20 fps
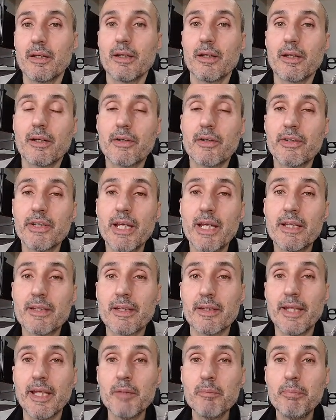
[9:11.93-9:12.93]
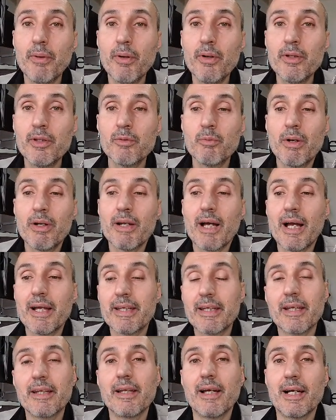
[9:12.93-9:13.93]
create an endpoint where I
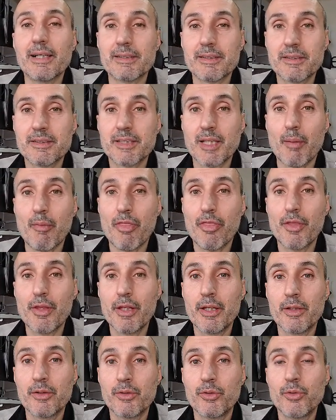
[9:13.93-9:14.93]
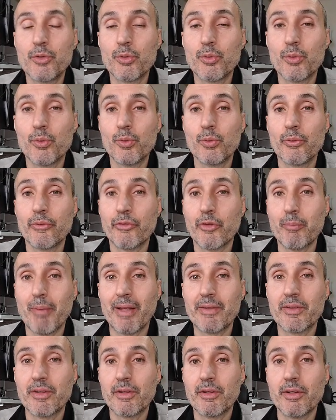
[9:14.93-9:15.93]
can ask something to
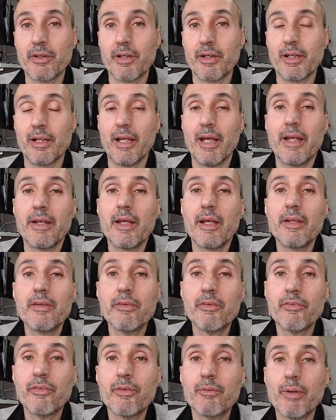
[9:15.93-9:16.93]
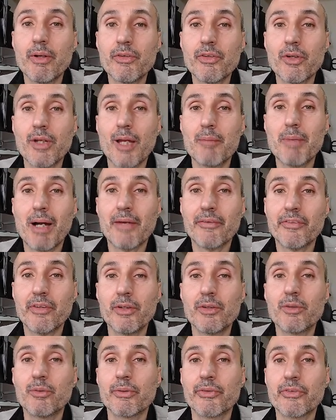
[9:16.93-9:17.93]
semantic kernel. And in the situation, I'm
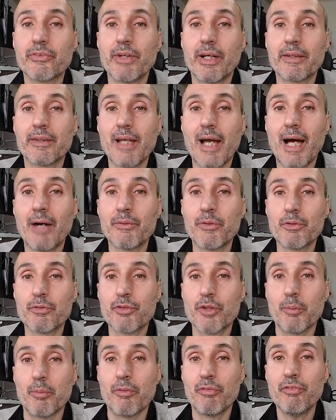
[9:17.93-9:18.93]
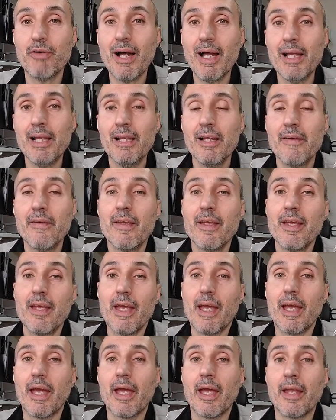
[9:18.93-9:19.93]
asking to extract audio from a file,
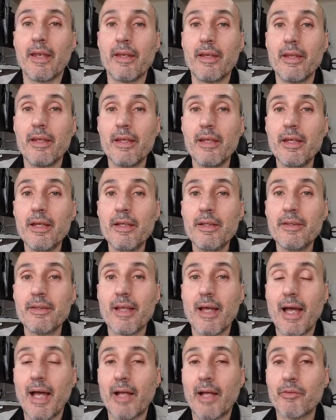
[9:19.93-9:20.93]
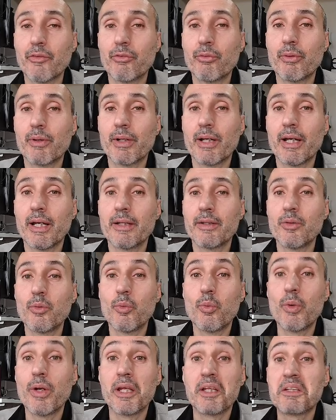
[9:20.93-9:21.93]
and it answered
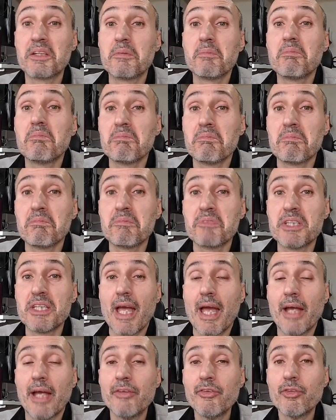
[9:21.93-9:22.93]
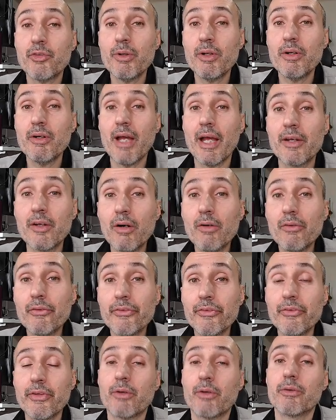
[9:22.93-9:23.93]
with the answer and
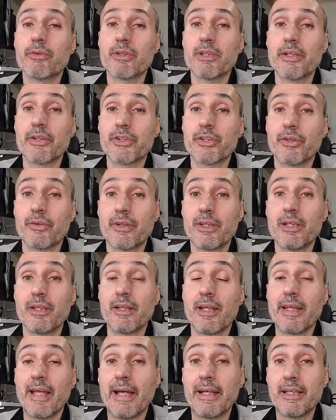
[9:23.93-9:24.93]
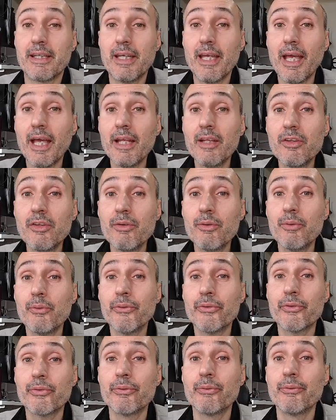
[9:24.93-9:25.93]
also the correlation key that I can
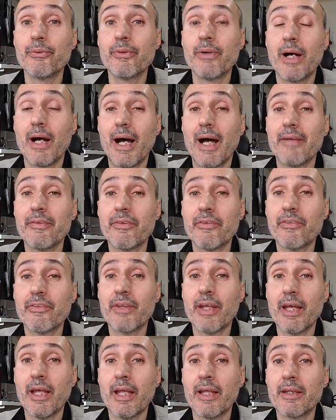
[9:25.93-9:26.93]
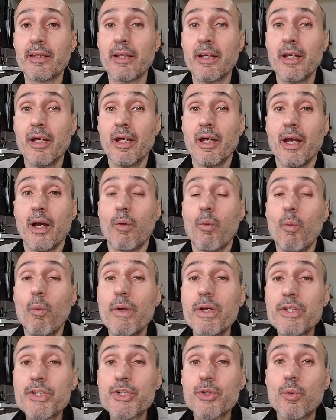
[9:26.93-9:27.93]
use to understand
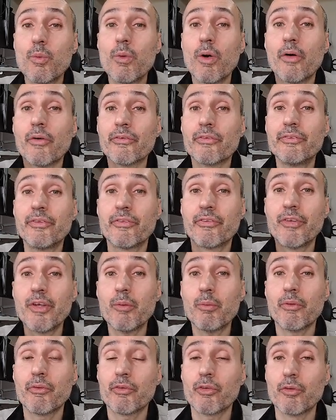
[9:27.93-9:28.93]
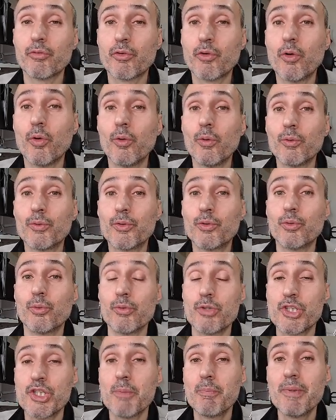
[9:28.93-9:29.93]
which was the sequence of call
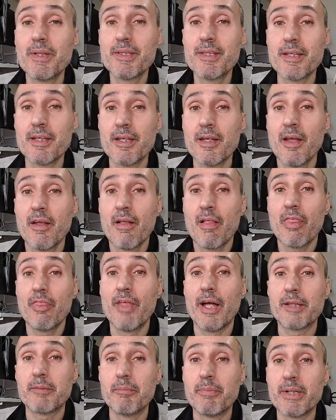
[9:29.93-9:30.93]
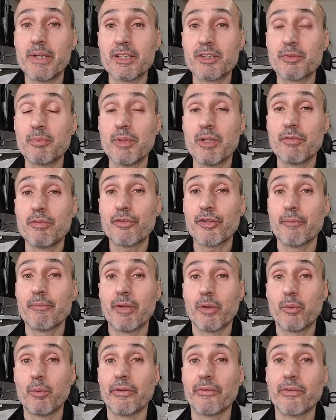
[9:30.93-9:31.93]
to GPT that brings me from
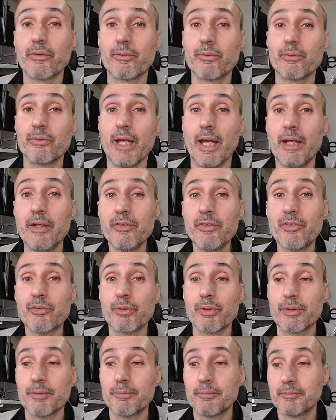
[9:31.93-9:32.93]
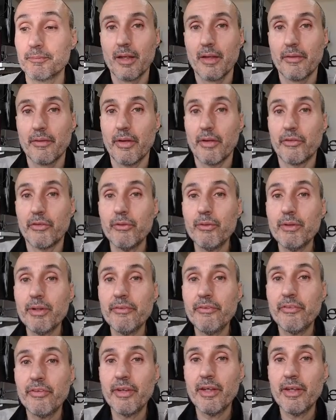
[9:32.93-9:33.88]
the question to the answer. As you can see,